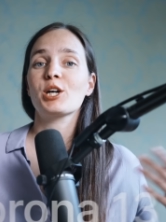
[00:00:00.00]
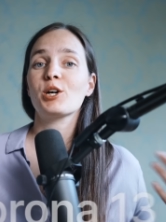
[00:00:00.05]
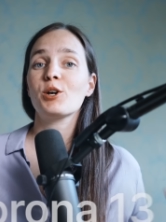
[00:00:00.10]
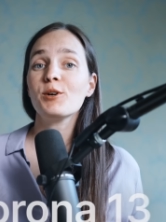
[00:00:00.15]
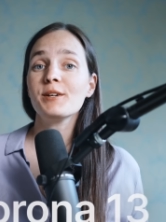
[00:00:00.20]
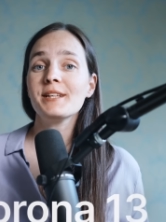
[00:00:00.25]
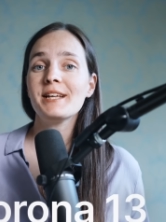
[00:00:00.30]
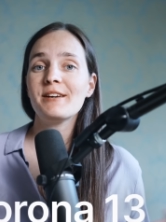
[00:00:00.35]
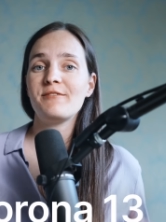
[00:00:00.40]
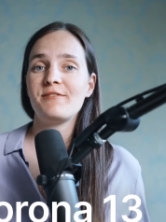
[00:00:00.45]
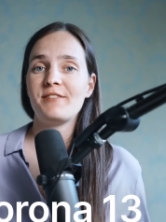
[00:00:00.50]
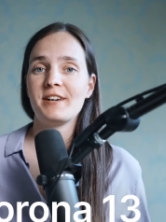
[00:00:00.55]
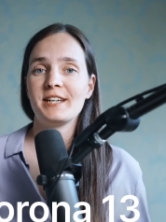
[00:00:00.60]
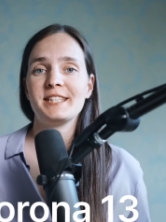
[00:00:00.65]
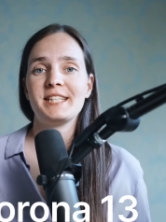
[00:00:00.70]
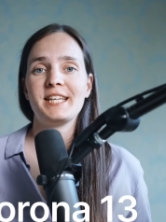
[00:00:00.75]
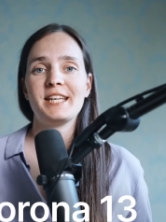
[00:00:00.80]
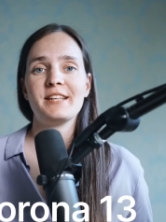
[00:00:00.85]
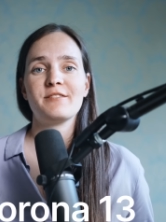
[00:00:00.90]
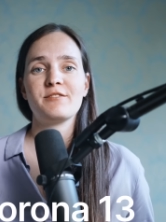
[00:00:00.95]
Corona
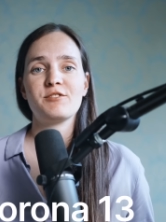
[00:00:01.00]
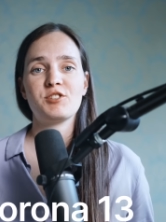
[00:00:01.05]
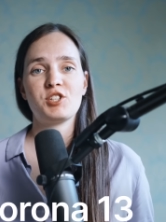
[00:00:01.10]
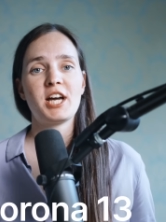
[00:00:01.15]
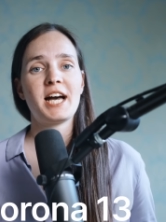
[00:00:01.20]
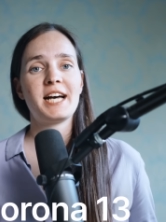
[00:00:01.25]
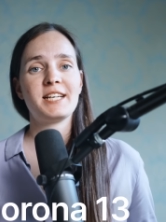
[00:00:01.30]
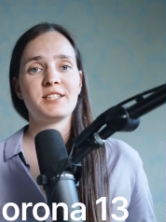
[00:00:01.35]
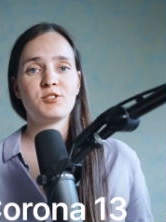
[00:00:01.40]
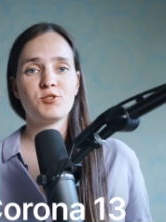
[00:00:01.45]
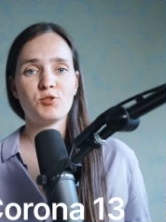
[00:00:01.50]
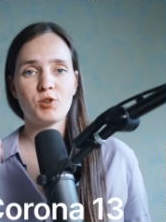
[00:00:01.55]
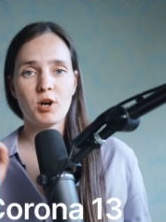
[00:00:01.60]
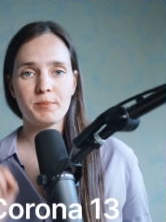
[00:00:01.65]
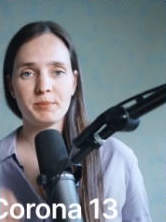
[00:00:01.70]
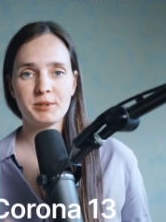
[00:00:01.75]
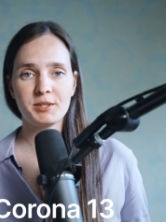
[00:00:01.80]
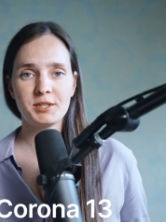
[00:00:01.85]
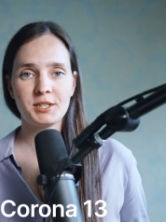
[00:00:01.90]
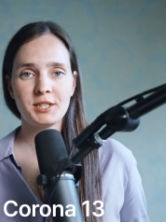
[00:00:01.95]
13's just
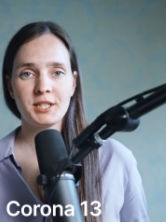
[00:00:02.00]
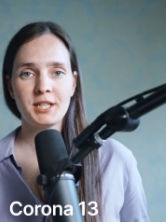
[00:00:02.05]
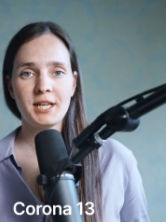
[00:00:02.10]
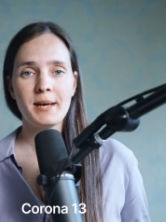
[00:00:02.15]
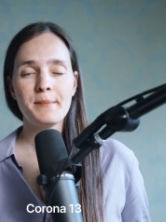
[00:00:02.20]
dropped.